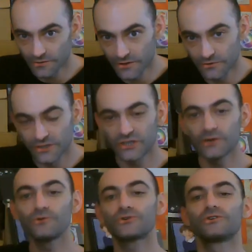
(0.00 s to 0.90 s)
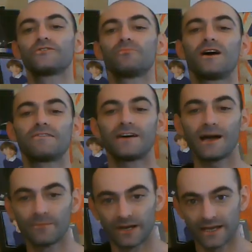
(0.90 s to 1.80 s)
The children of my
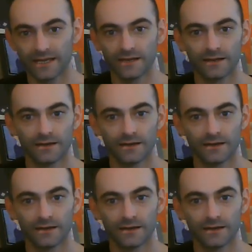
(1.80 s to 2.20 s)
family,